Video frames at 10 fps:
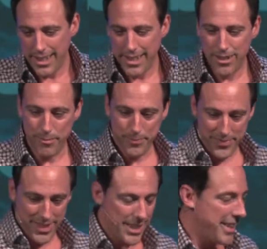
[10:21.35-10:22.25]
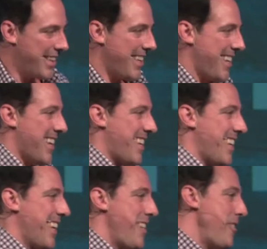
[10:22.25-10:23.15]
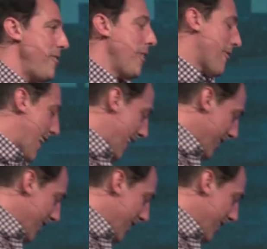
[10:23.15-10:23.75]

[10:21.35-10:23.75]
Now, if you ever